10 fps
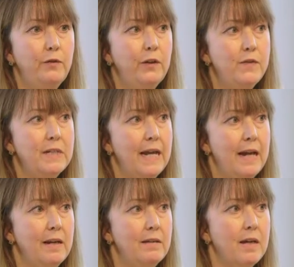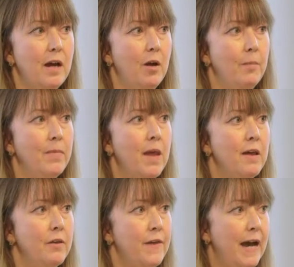
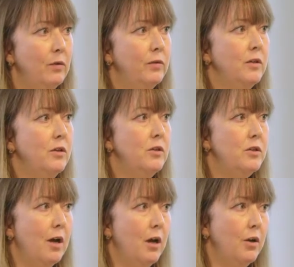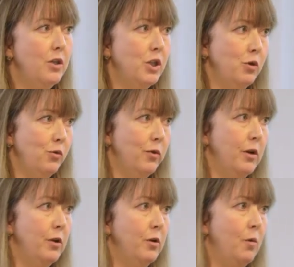58,000
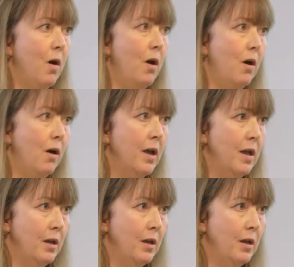children who are,